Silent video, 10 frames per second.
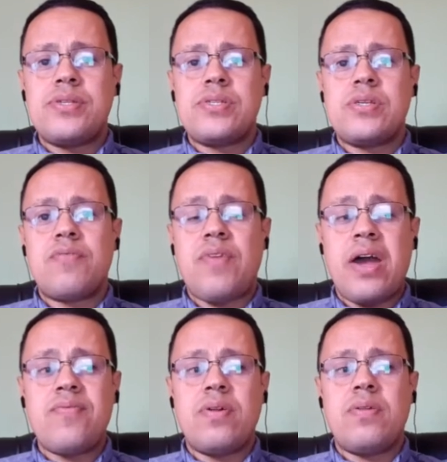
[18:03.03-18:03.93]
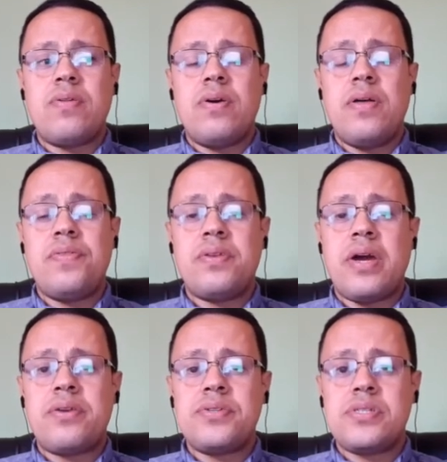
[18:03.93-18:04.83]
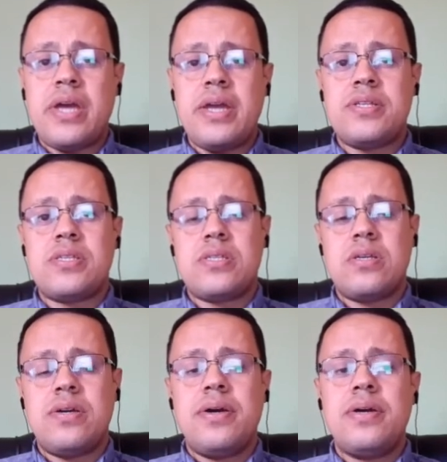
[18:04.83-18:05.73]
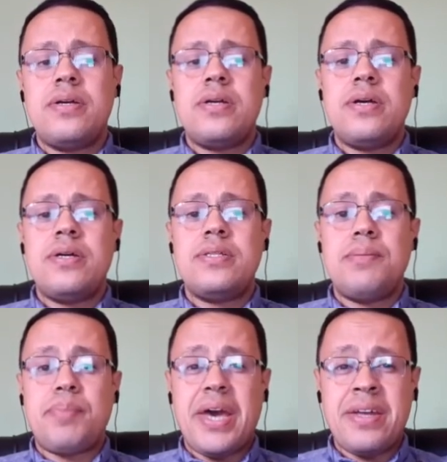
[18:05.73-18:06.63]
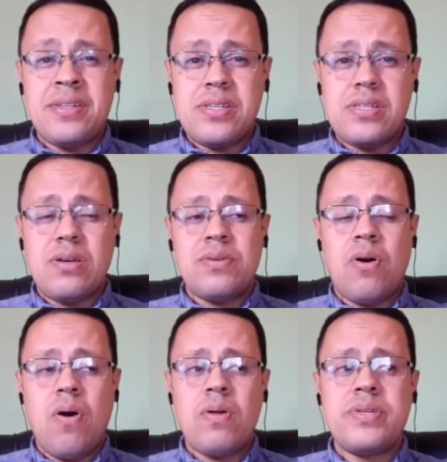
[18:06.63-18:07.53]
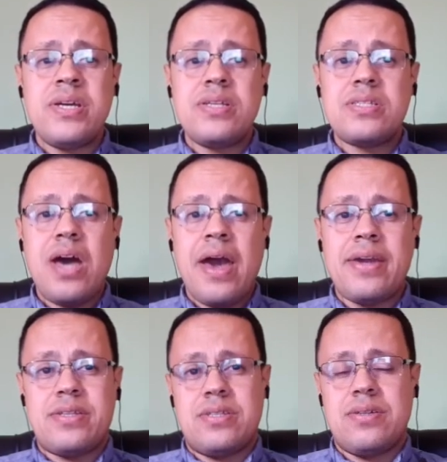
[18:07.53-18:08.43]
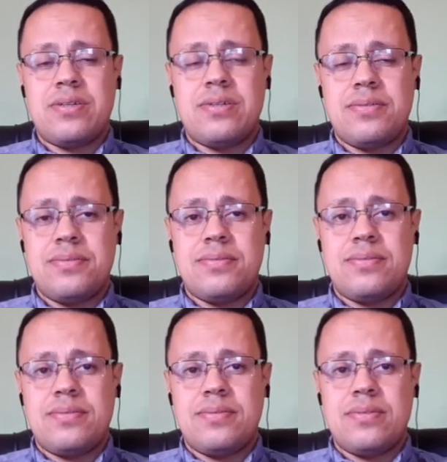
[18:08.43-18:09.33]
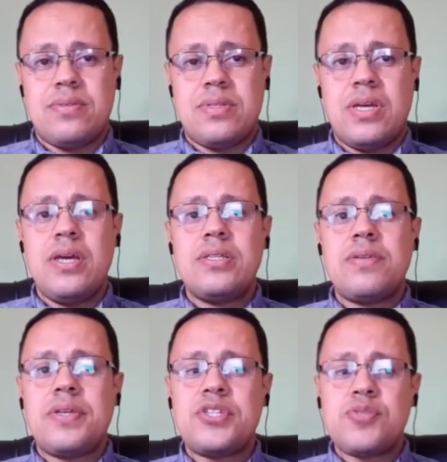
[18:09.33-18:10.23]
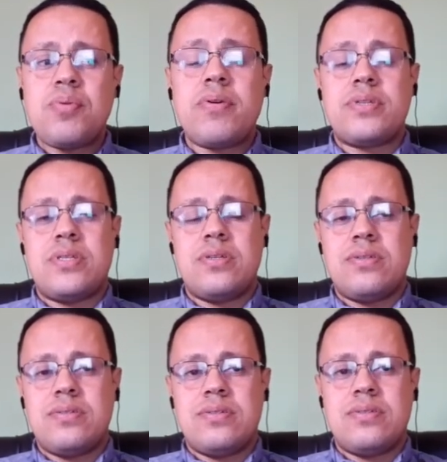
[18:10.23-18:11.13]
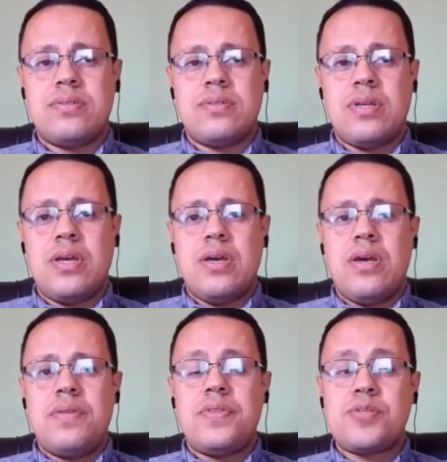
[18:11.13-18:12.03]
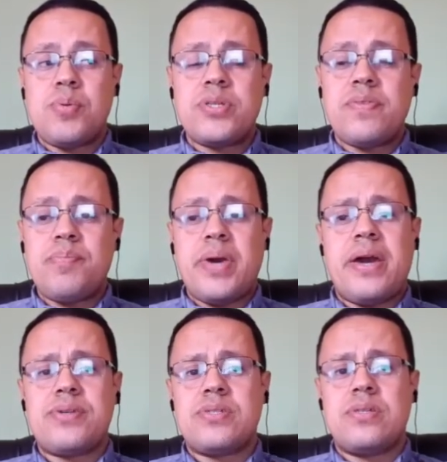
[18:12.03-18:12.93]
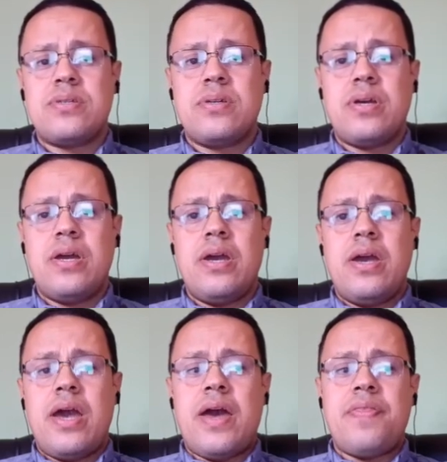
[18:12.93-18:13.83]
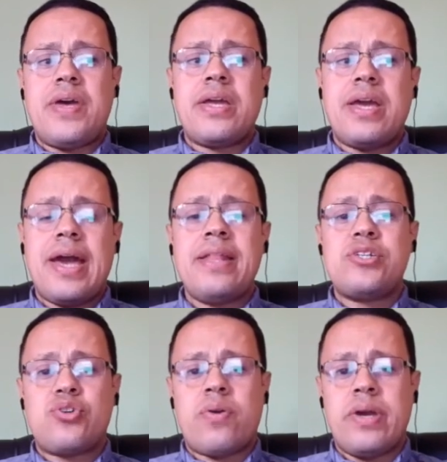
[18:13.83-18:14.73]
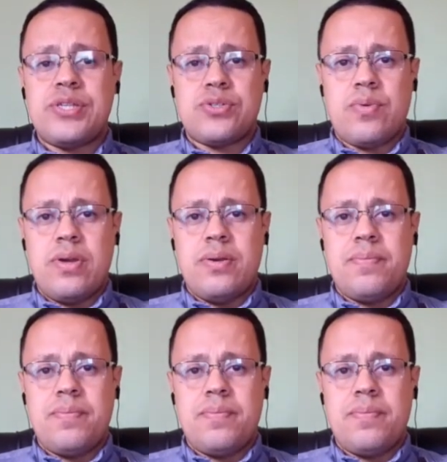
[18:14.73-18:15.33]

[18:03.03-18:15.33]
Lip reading: survival in the United States depends on holding tight to that spirit, the spirit of the past, and that culture history.